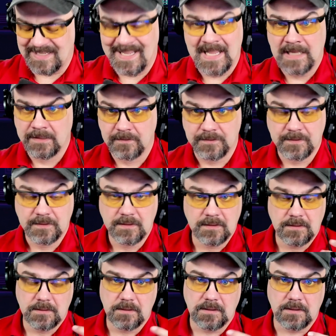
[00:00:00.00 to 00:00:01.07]
and
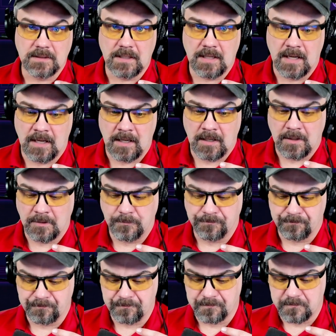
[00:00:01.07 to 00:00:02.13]

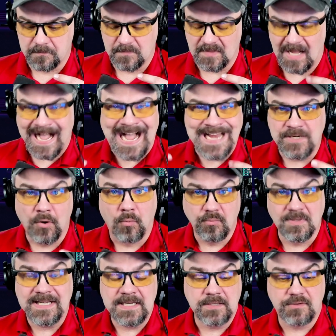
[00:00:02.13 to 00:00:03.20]
um, I don't
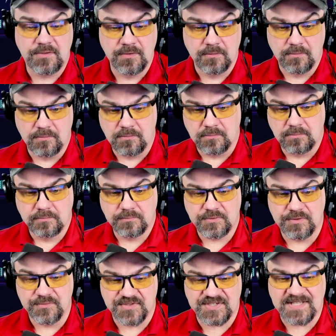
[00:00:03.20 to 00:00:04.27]
need to
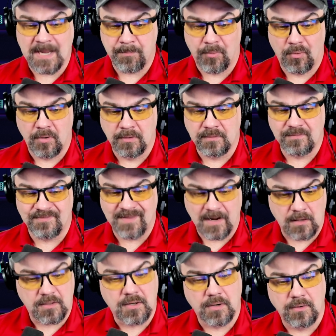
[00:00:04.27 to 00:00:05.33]
to step on
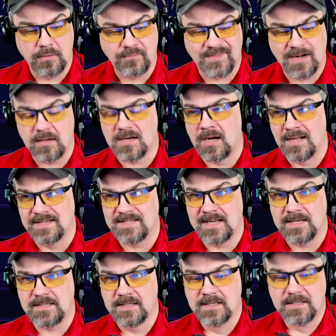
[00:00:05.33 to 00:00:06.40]
their code, their
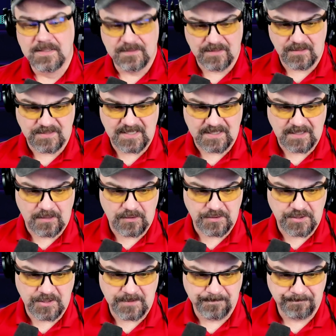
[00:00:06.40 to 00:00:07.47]
content, their
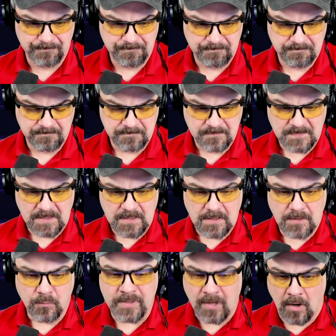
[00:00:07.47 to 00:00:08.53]
technology.
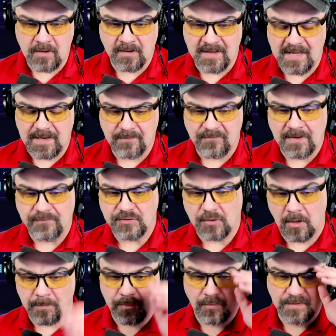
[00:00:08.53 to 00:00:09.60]
We are going to have F
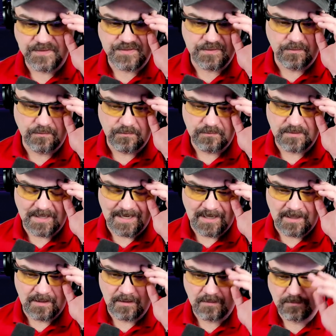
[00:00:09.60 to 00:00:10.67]
Sharp on soon.
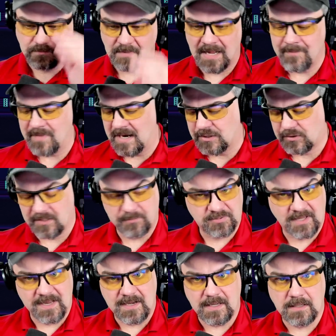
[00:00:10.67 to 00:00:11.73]
Um, I'm actually
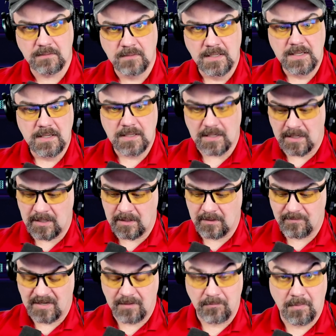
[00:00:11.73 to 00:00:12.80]
planning
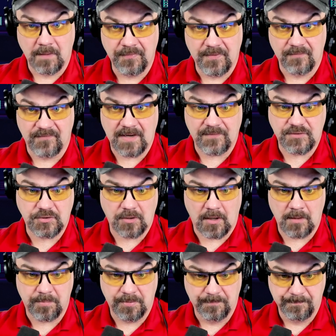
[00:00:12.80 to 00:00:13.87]
um, a month of F Sharp